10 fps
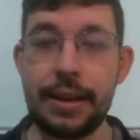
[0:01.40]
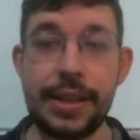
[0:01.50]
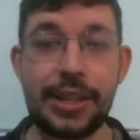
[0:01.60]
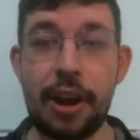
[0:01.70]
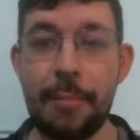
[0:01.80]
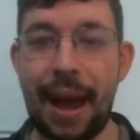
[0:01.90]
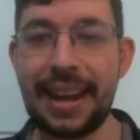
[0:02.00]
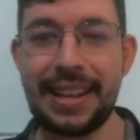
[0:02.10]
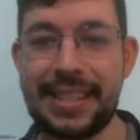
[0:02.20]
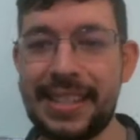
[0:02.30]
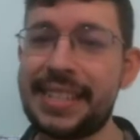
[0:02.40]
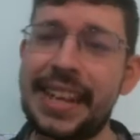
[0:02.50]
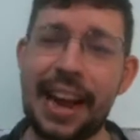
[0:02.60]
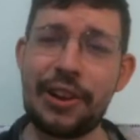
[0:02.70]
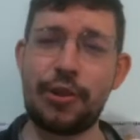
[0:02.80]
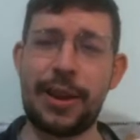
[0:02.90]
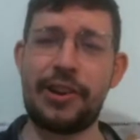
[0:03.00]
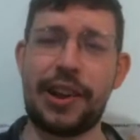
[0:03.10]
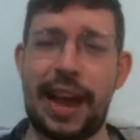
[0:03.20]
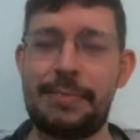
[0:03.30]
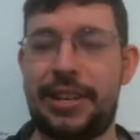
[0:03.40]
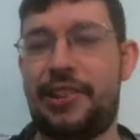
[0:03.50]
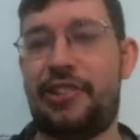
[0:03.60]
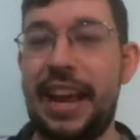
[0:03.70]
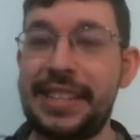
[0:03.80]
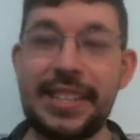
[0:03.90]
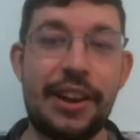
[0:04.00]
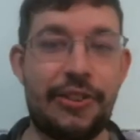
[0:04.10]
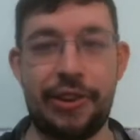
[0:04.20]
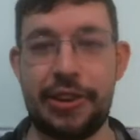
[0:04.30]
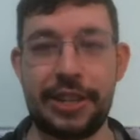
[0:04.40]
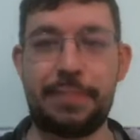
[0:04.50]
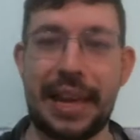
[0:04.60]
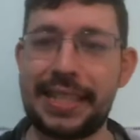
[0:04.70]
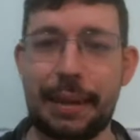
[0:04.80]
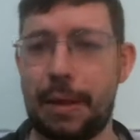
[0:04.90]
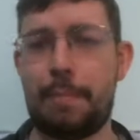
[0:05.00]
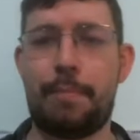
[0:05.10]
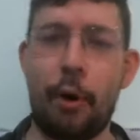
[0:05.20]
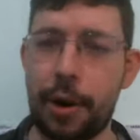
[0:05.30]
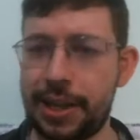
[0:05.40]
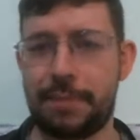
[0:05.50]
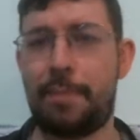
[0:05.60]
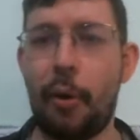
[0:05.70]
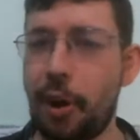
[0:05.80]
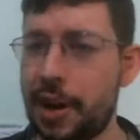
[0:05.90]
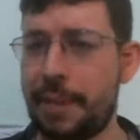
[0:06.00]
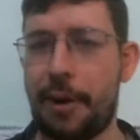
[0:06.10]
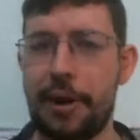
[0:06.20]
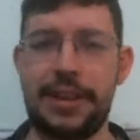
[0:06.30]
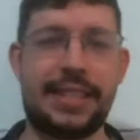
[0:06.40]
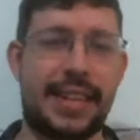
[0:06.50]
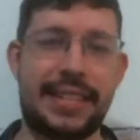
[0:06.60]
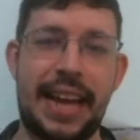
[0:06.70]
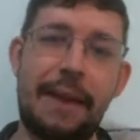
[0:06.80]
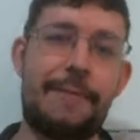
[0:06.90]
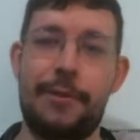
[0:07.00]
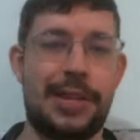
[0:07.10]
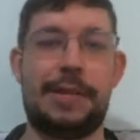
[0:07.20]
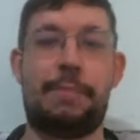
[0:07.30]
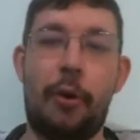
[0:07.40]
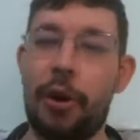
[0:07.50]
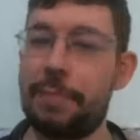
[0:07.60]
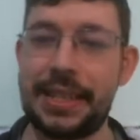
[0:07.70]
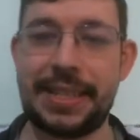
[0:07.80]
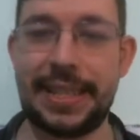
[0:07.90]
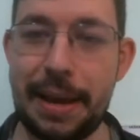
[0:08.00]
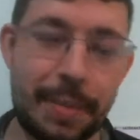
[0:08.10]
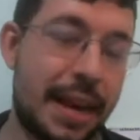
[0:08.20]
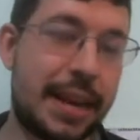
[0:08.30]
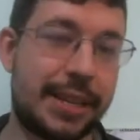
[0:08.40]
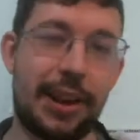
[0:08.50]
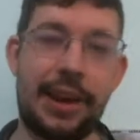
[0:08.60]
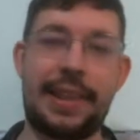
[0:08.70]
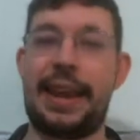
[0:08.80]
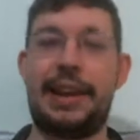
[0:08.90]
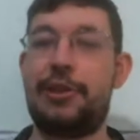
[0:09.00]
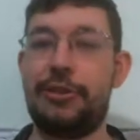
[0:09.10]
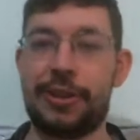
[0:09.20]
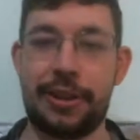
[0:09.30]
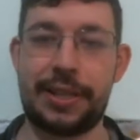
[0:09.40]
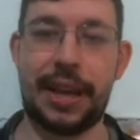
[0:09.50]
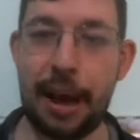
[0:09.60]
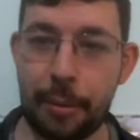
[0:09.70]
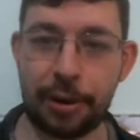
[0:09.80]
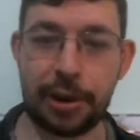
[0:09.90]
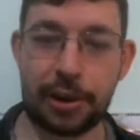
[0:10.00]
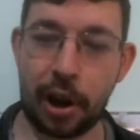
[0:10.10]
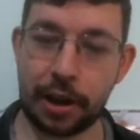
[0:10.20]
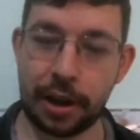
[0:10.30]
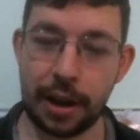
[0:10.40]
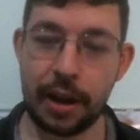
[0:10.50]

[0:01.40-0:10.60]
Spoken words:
So Magnus, this is how you win your games of chess. You just play something boring as bore the opponents to death, or at least bore them to sleep, so then lose on time on the clock.